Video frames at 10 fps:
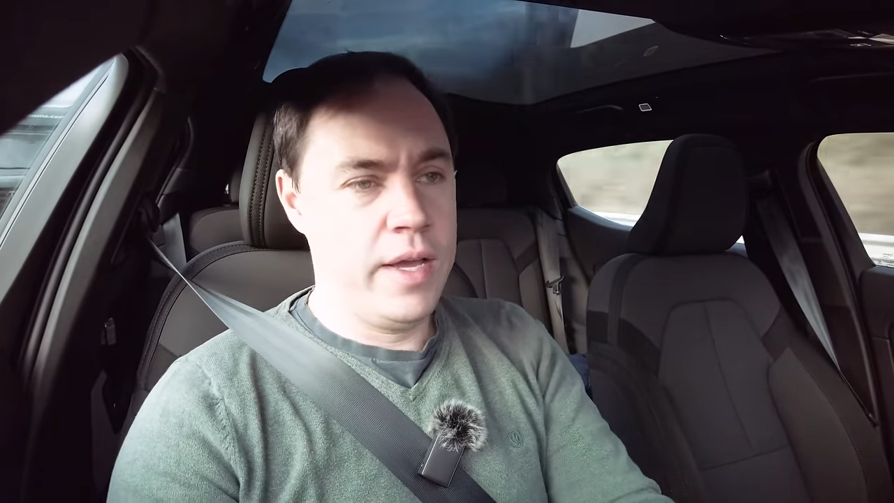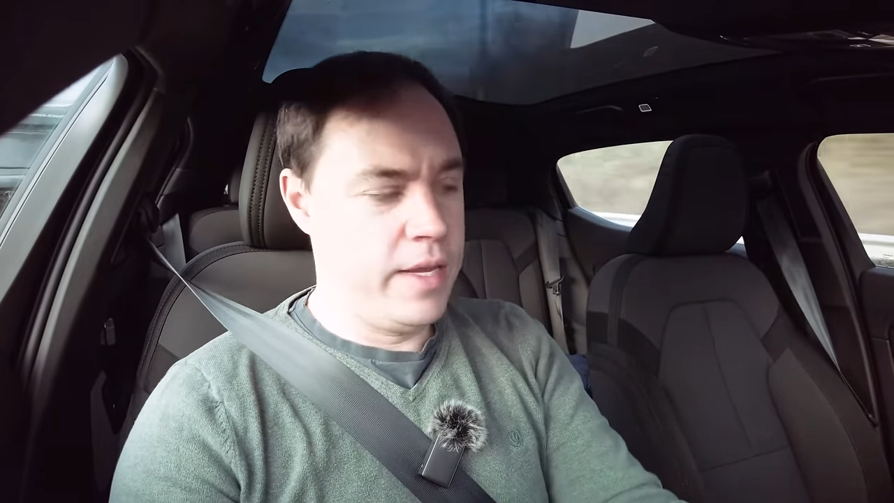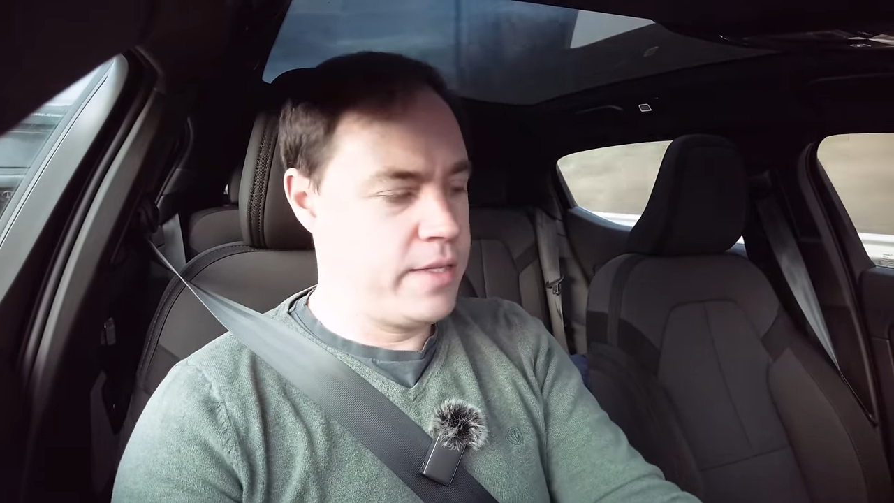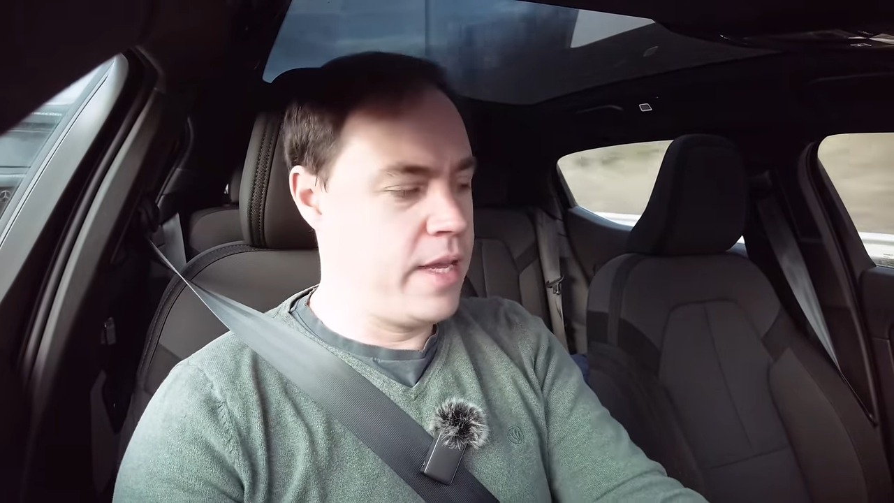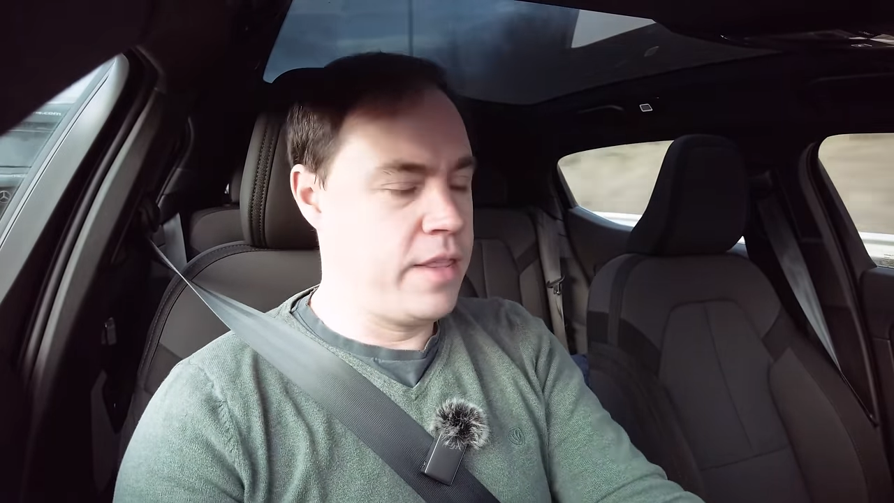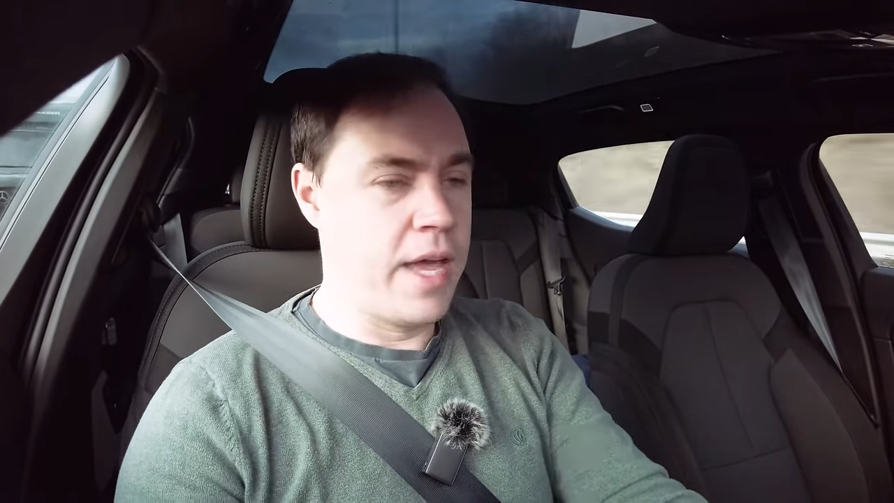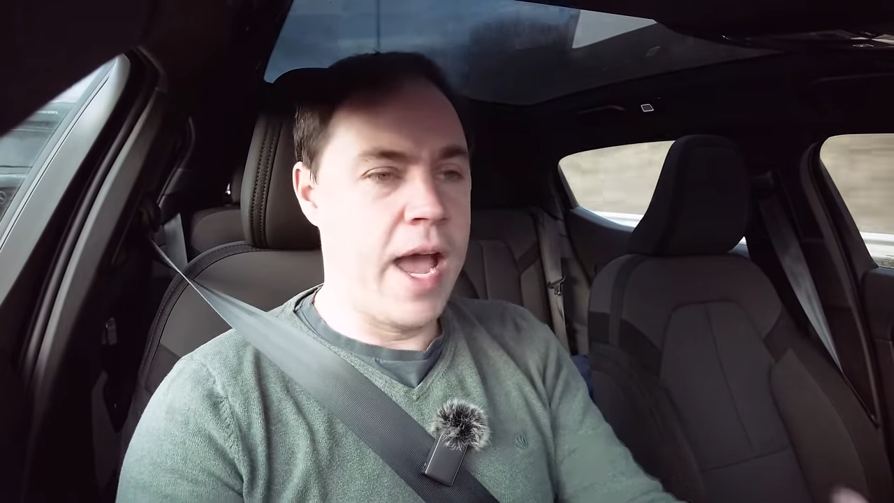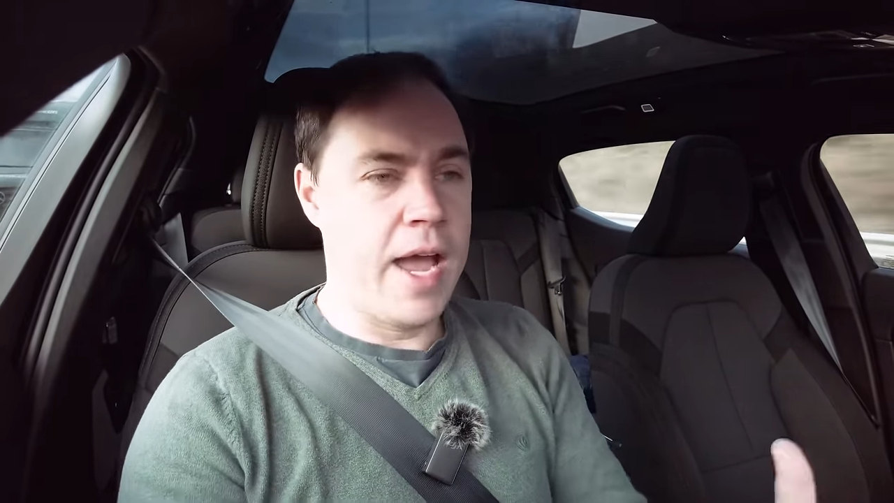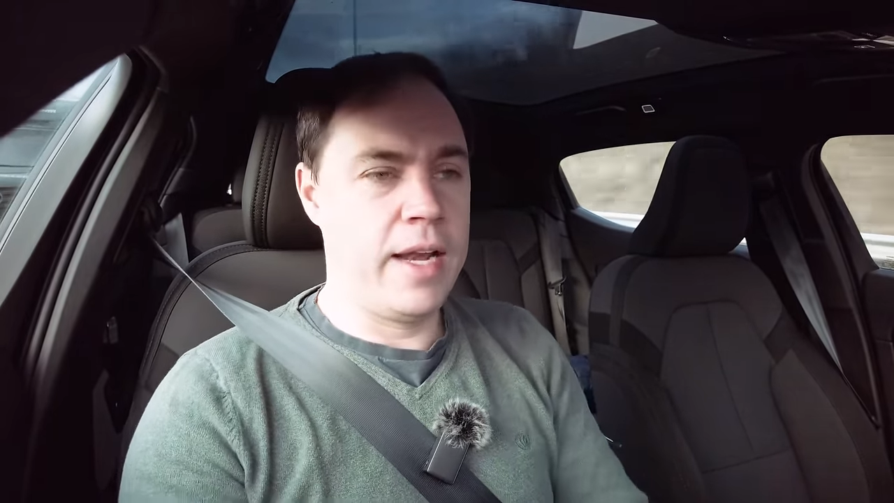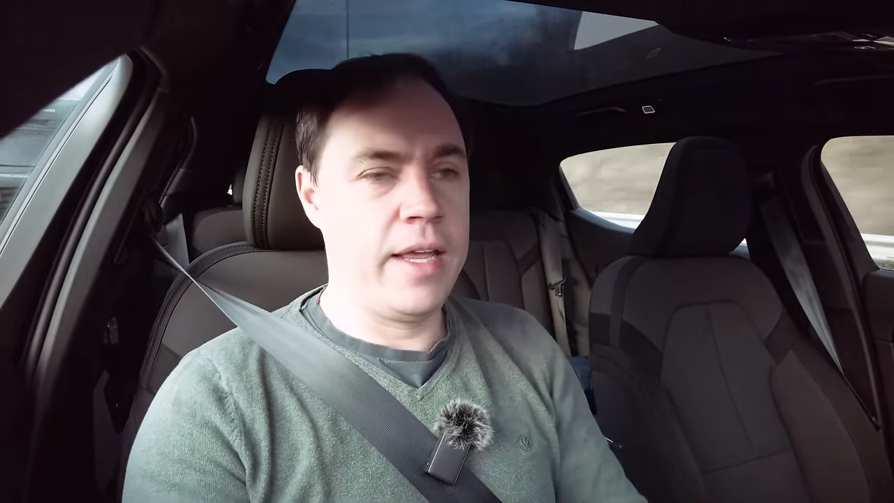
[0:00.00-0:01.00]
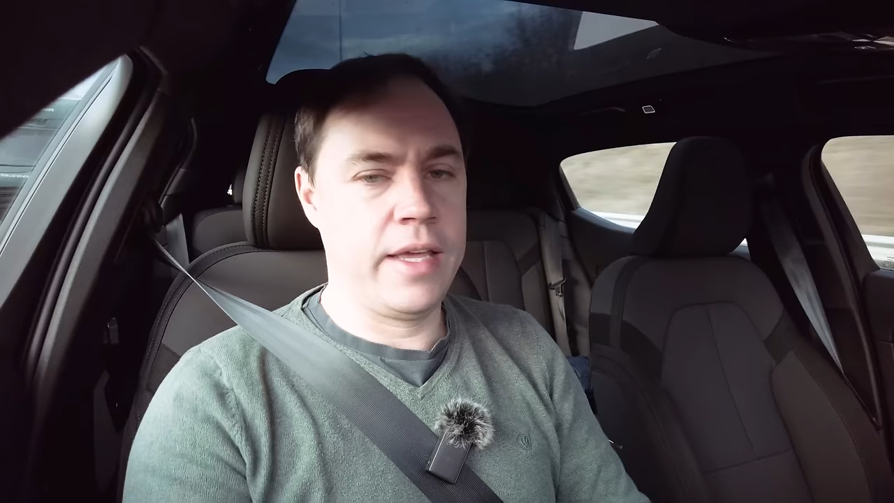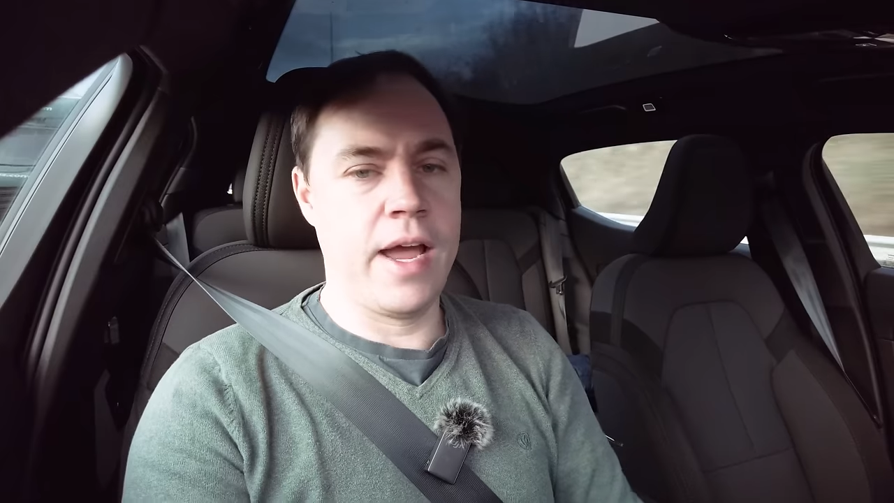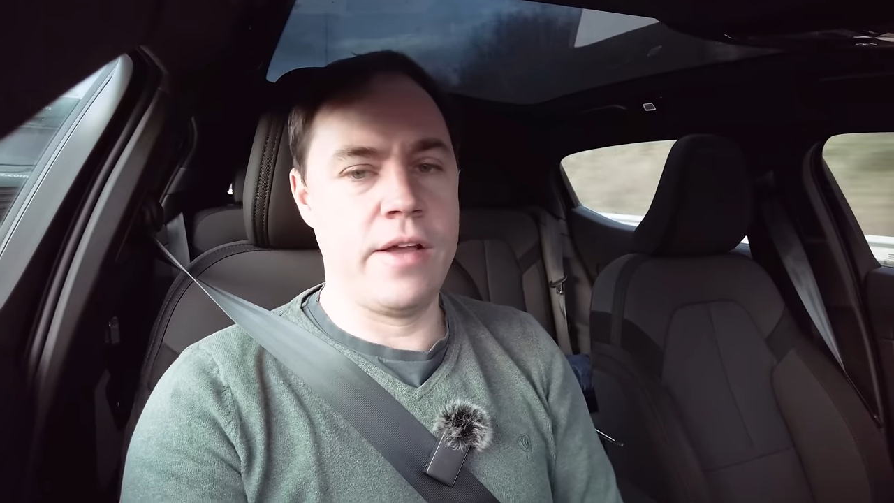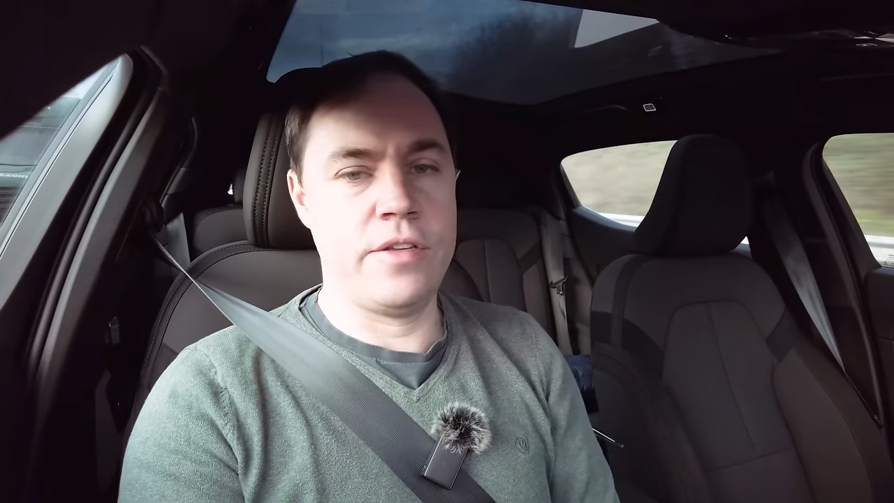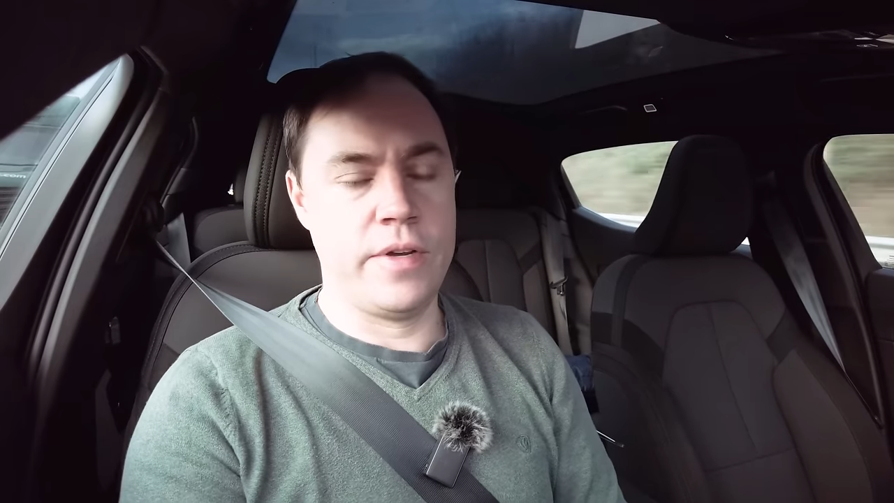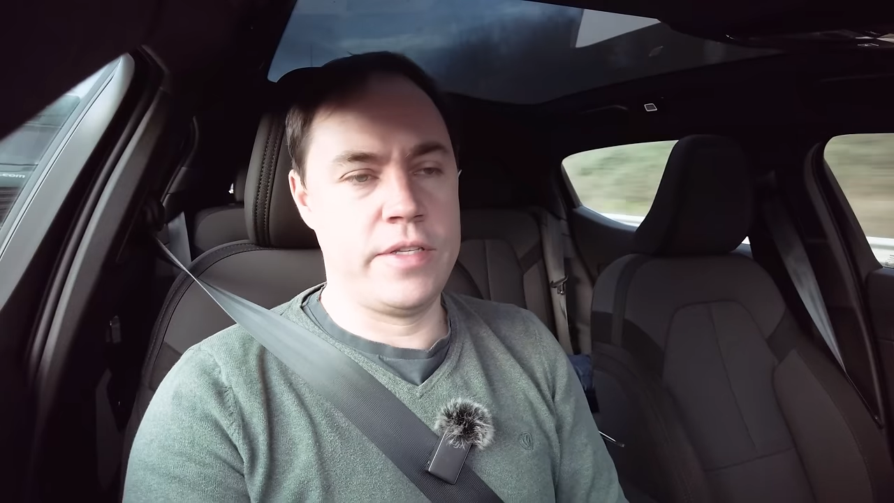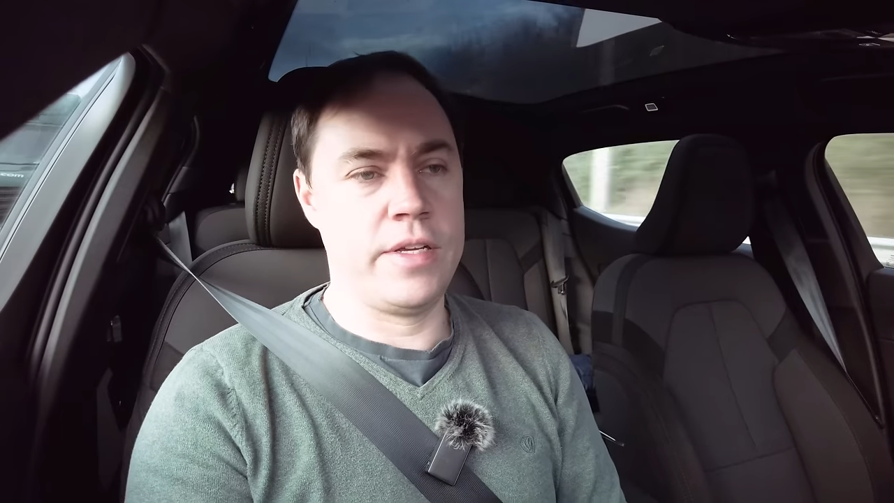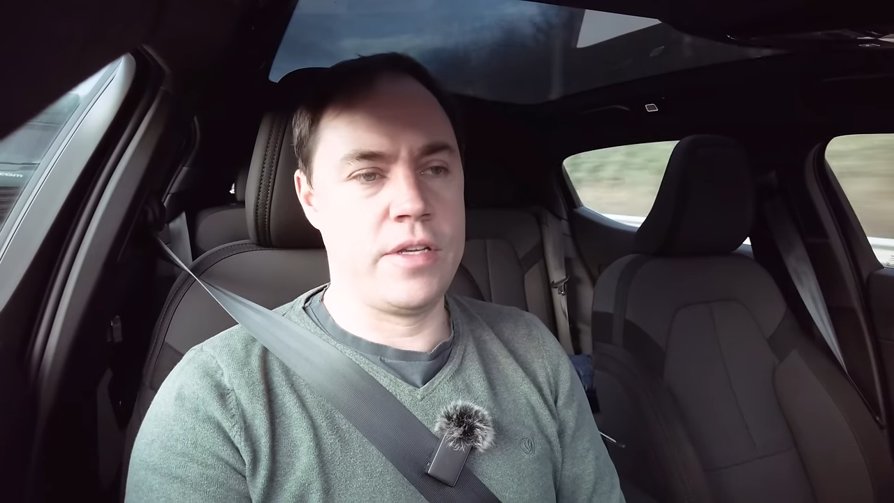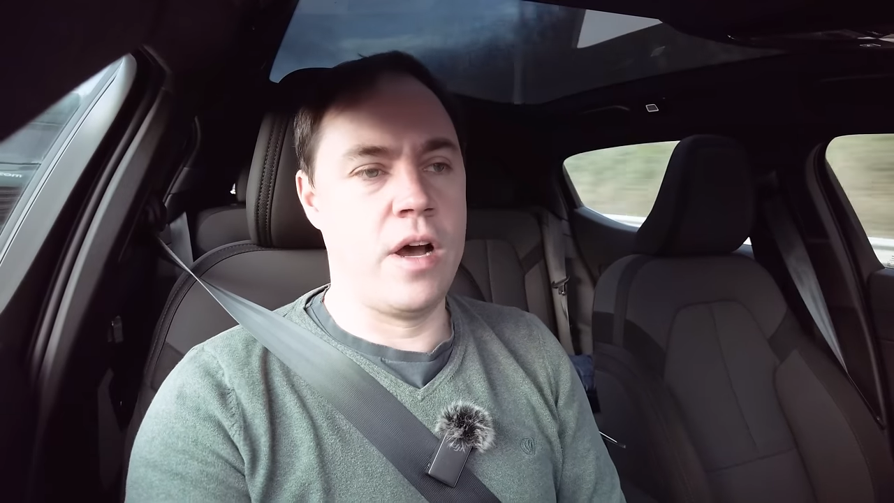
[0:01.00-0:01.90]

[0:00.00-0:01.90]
is that the handling characteristics